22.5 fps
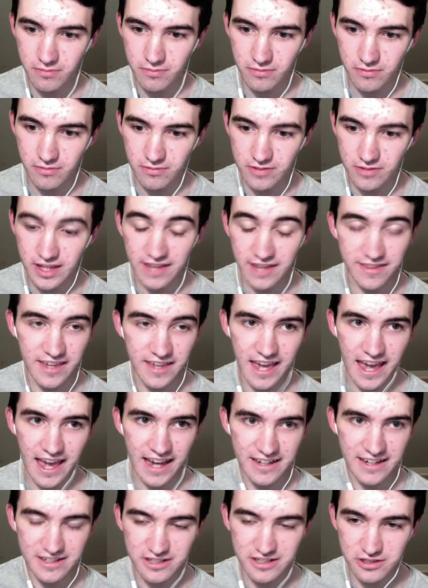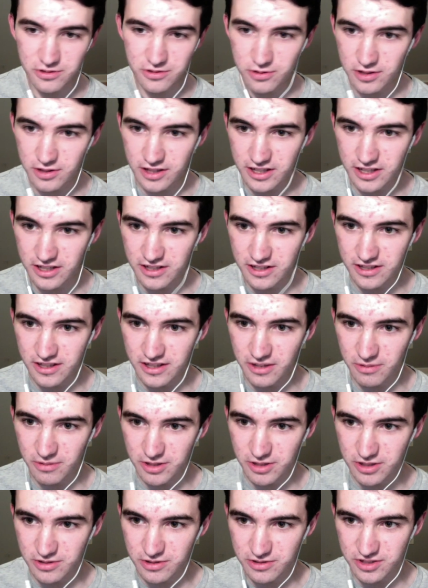yeah, the acting's really good in the
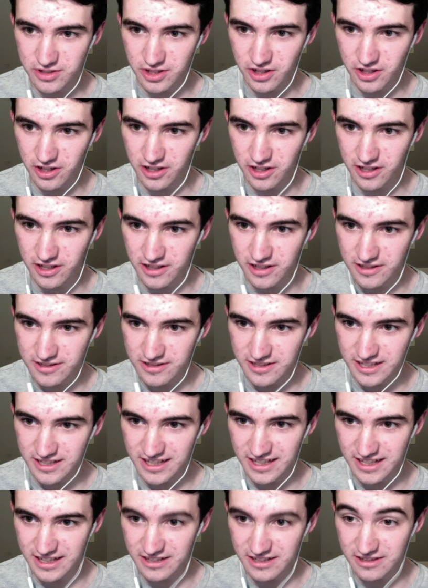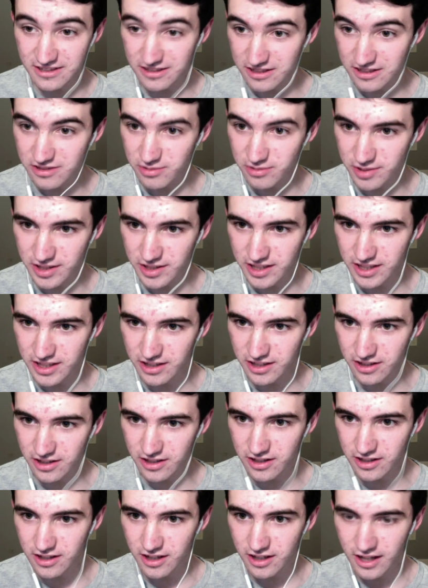original song. Yeah, it's really
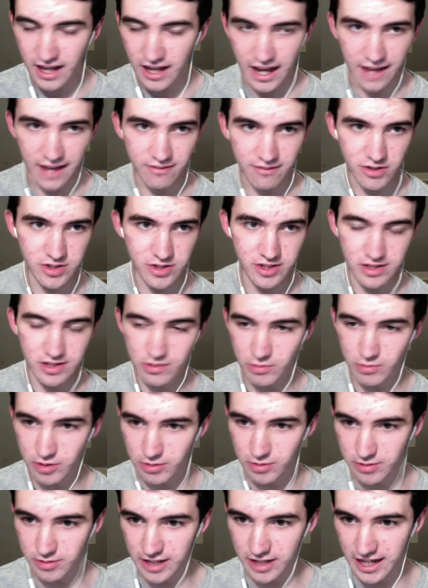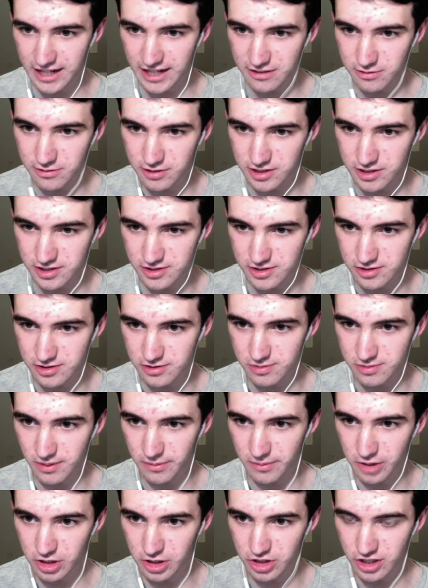good. I obviously didn't want to react to it because there's
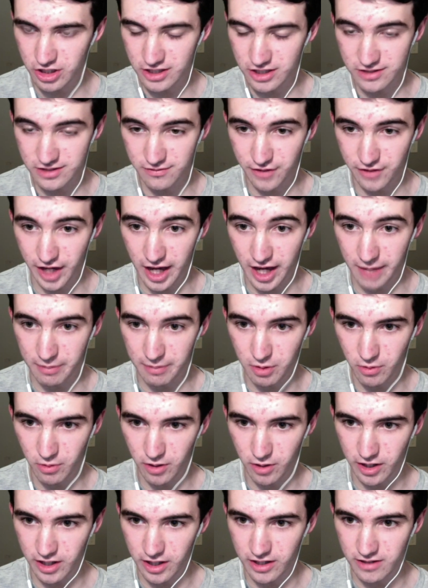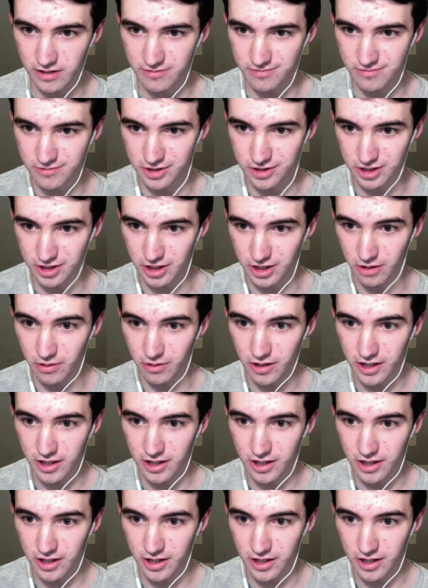probably a chance of copyright, you know.